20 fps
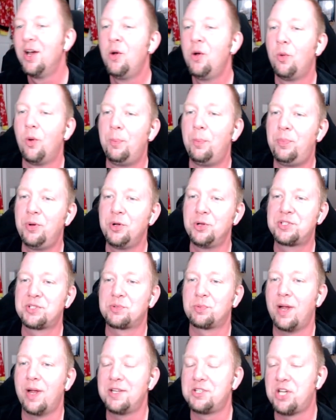will boost
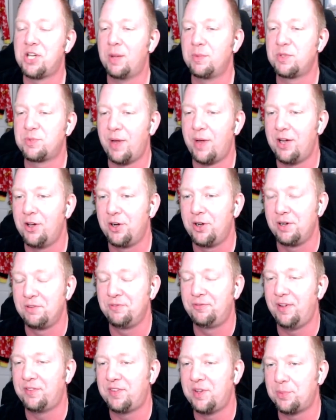red gems by
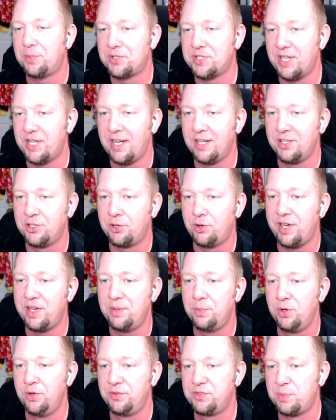150% and
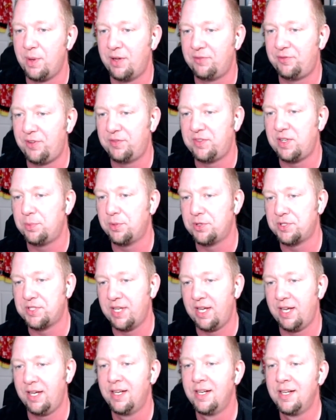green moves by
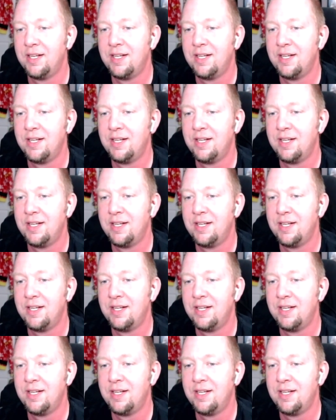50%.